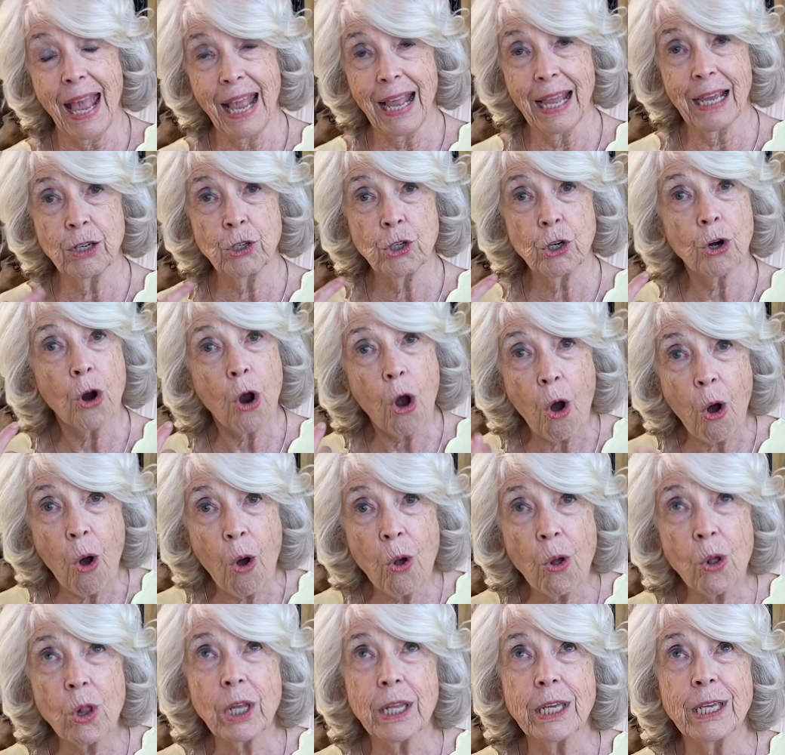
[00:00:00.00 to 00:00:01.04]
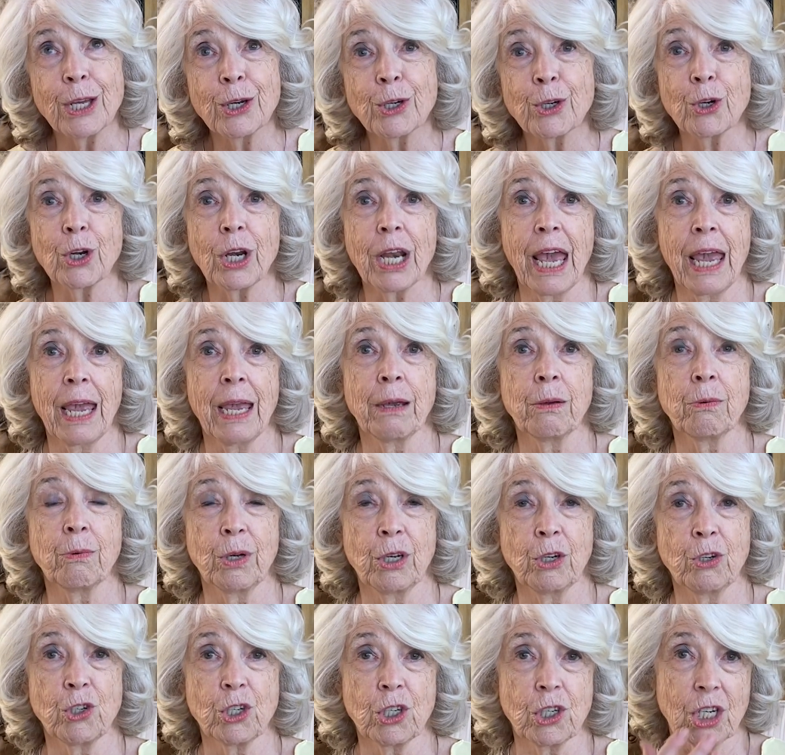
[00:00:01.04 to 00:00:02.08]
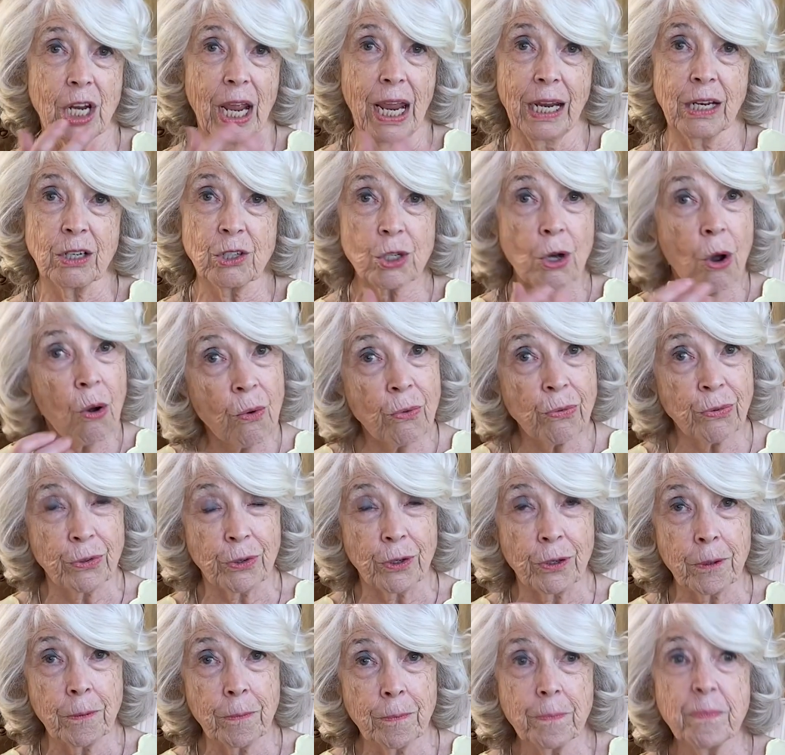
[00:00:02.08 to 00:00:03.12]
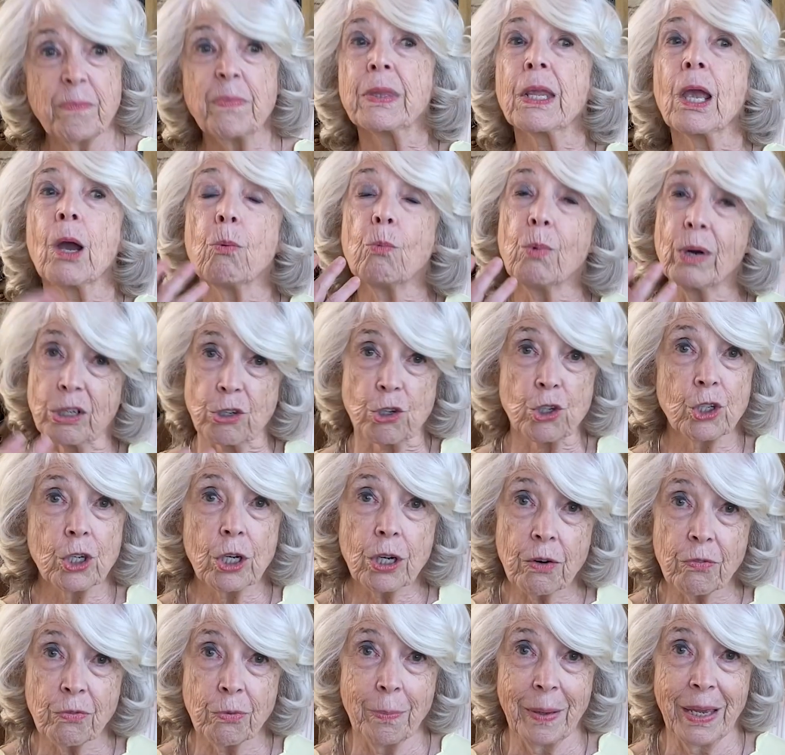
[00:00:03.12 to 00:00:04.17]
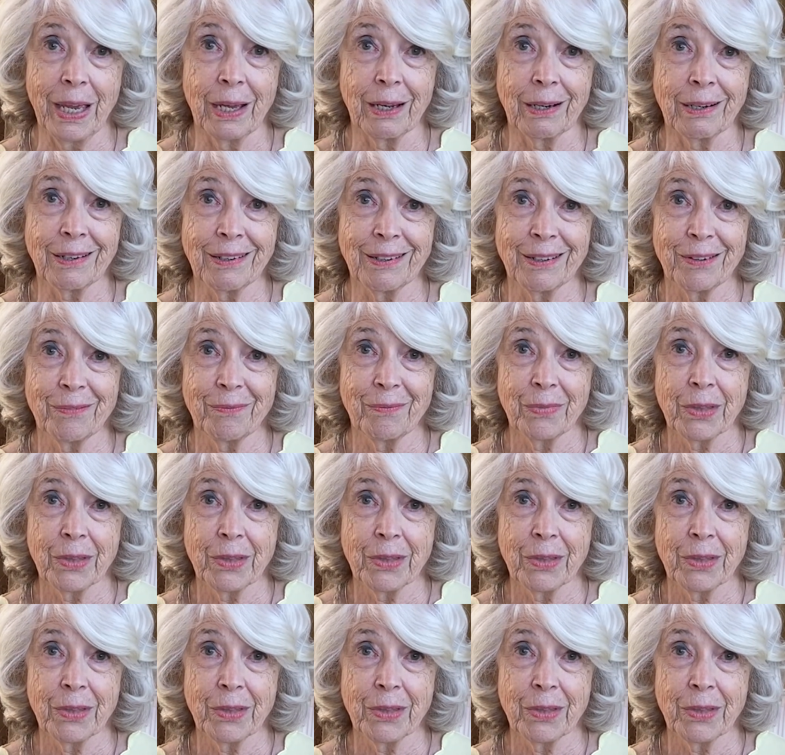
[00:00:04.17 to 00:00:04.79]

And your whole inner language takes over what should have been